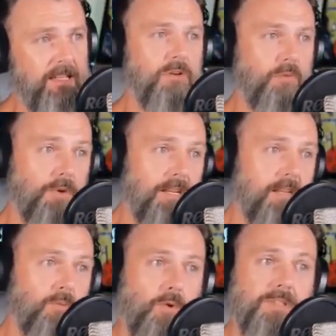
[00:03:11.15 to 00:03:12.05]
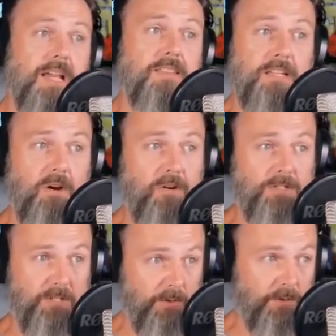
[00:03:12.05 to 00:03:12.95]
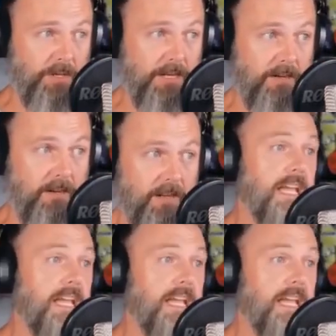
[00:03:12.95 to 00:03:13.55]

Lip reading: So Reddit, was I the arsehole here?